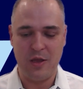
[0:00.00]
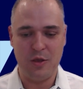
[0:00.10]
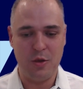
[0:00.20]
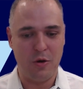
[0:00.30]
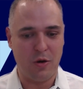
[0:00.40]

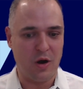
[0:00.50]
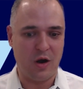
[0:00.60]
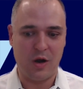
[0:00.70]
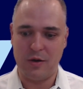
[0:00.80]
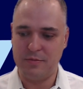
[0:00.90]

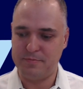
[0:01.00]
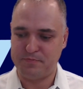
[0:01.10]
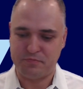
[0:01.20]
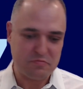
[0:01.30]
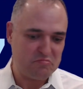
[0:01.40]
you're
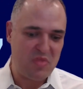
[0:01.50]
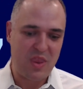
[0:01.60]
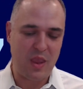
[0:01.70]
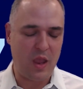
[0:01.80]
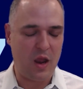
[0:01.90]

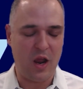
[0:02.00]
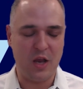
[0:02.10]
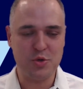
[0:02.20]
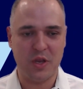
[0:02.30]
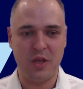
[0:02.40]

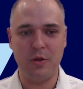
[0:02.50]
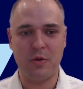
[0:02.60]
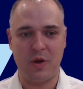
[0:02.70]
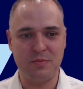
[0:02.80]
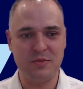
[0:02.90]
100
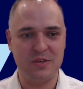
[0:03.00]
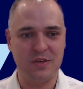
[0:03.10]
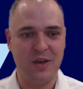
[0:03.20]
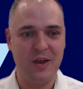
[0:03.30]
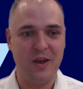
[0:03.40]
kilograms,
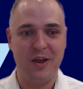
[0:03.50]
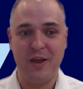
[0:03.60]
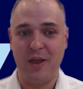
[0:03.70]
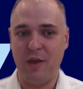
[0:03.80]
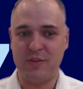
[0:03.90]

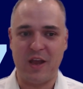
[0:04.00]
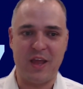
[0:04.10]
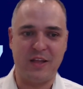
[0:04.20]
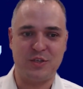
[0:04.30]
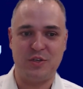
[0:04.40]
if that
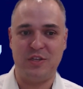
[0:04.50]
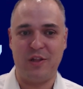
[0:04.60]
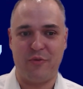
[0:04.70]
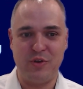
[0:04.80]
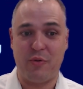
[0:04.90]
gets
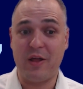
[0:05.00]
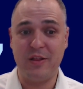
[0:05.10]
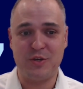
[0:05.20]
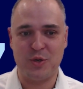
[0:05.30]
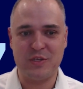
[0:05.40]

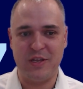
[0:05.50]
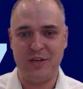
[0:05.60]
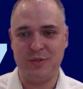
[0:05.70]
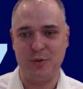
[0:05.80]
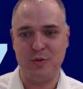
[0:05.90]
directly
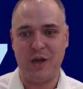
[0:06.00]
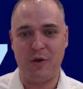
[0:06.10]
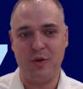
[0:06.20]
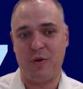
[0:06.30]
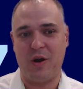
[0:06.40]
translated to now
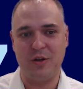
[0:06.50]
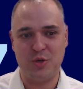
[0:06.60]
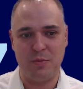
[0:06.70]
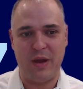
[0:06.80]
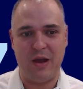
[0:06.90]
you're
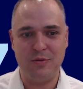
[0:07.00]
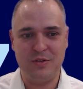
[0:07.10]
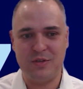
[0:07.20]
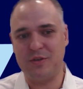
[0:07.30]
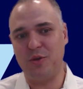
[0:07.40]
100
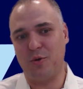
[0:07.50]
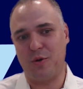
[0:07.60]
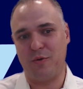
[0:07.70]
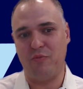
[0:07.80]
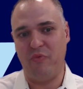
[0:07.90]
pounds,
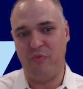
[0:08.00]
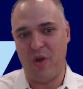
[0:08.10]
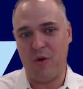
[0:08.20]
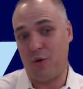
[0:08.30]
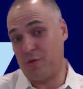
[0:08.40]
or
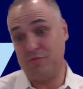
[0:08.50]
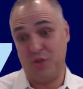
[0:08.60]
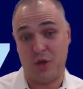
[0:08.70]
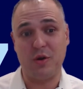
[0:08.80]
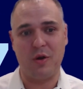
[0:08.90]
the
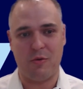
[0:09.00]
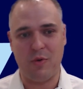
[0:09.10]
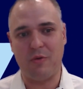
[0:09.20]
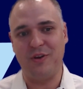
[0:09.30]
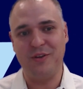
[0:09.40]
other way
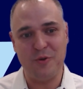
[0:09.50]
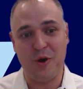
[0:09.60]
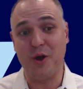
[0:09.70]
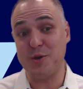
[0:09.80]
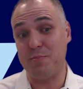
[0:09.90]
around, right? You're
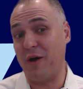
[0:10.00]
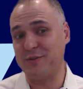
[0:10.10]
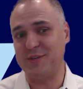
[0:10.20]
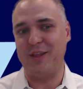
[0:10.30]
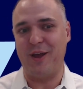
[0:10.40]
100
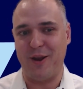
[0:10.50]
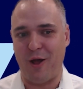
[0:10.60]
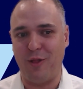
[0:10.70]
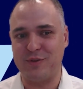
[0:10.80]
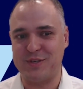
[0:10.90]
pounds and then
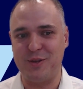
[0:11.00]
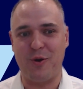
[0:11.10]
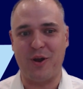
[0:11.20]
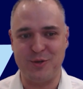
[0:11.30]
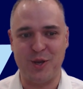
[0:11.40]
all of a sudden you're
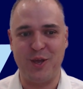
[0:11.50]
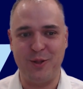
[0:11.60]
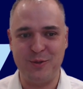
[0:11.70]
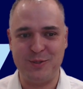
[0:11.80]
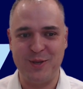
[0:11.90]
100
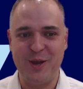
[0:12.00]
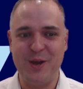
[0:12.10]
kilos.